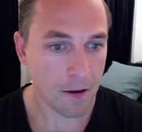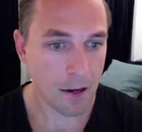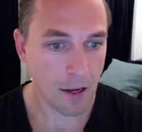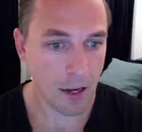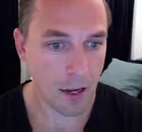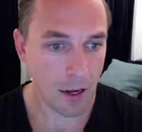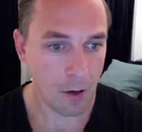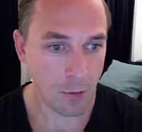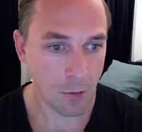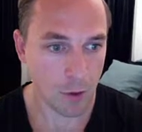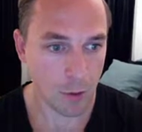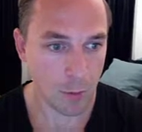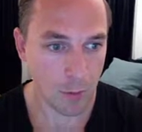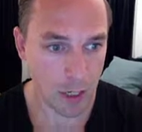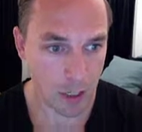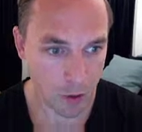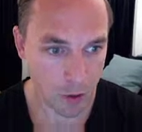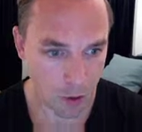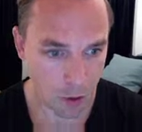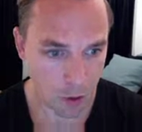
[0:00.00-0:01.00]
And we
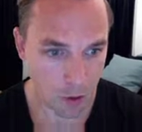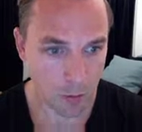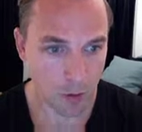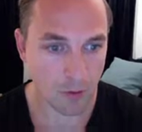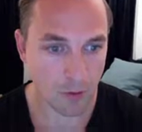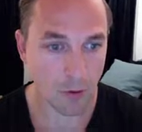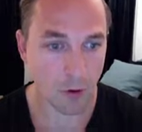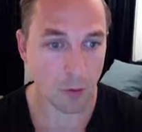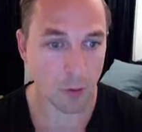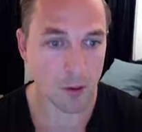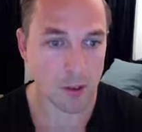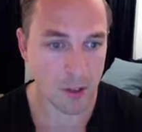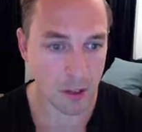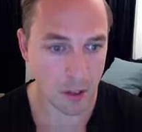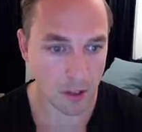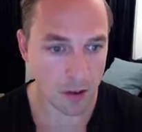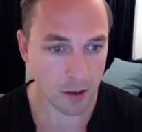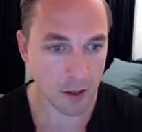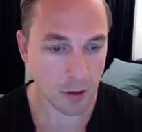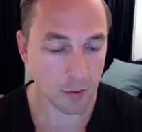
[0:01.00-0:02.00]
made sure before we
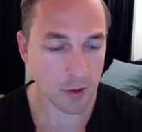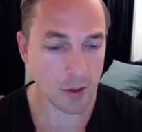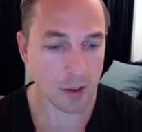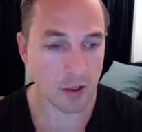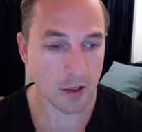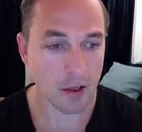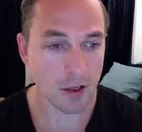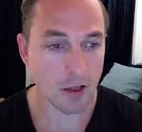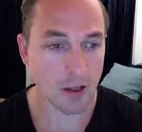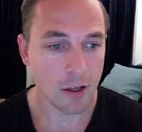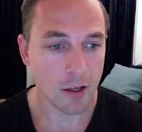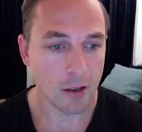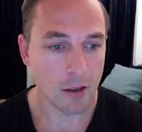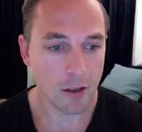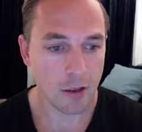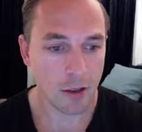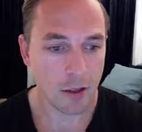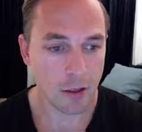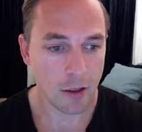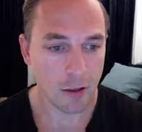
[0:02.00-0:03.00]
sent that we
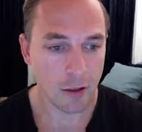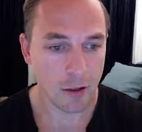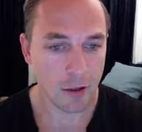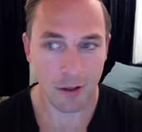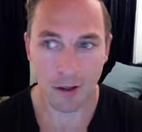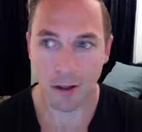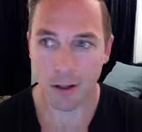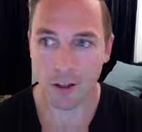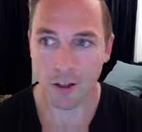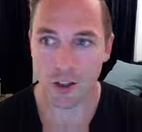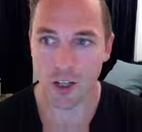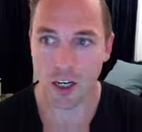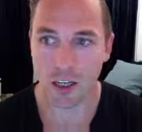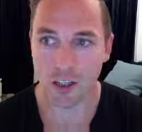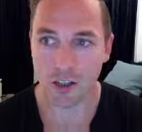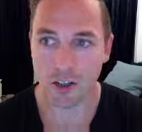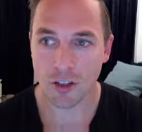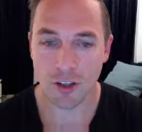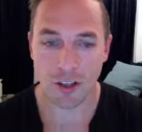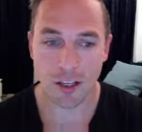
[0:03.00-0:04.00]

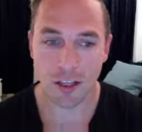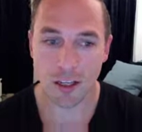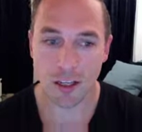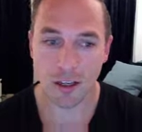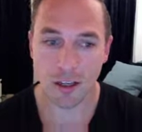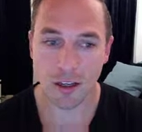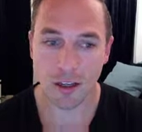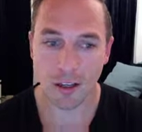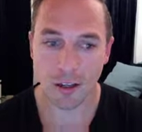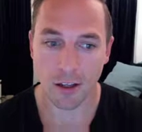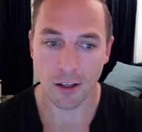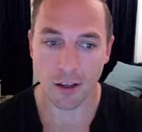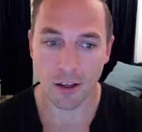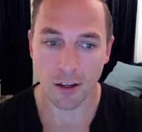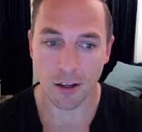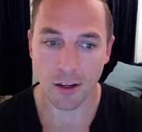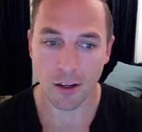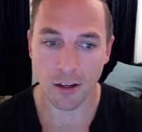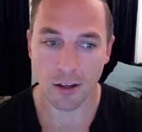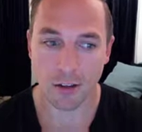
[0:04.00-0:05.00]
changed the
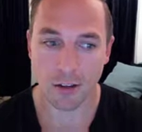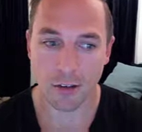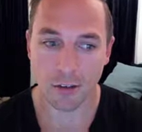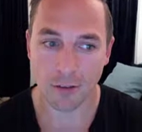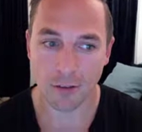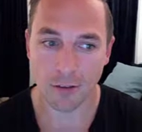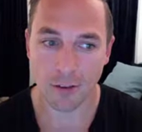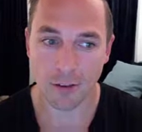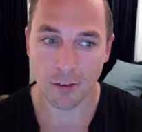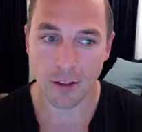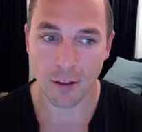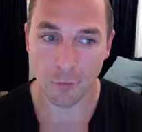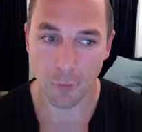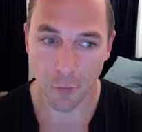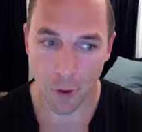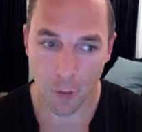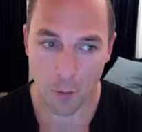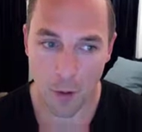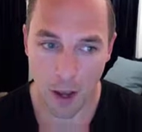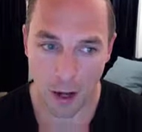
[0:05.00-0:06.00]

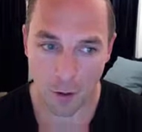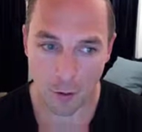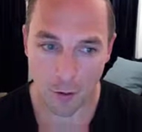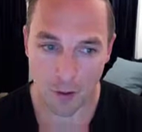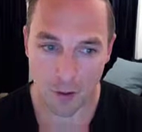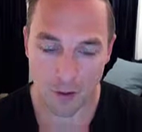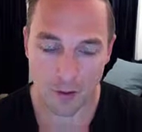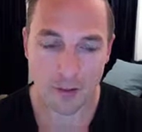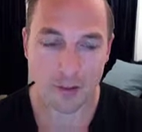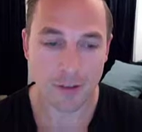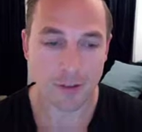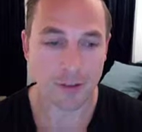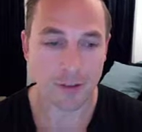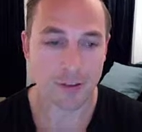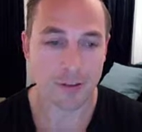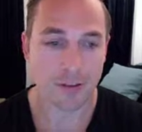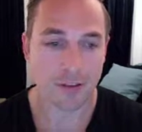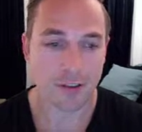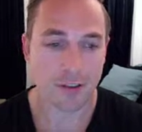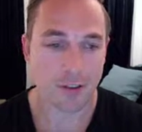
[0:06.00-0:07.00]
from address.
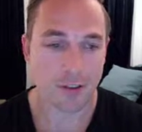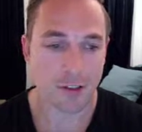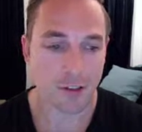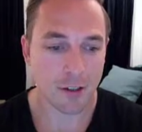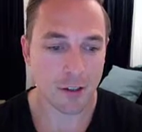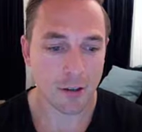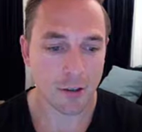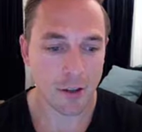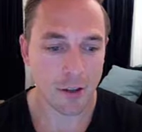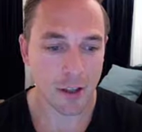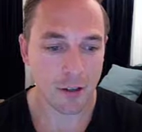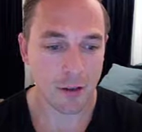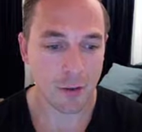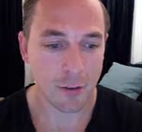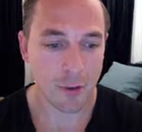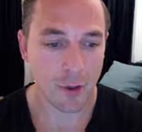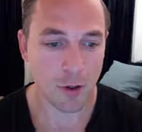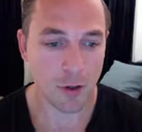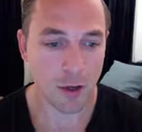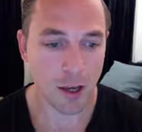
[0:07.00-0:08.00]
So that should
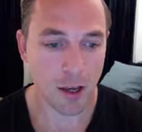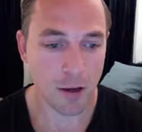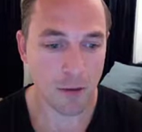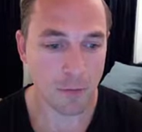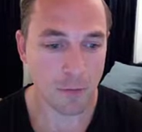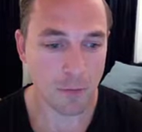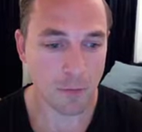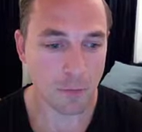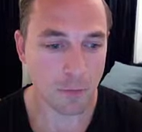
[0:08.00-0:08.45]
be okay.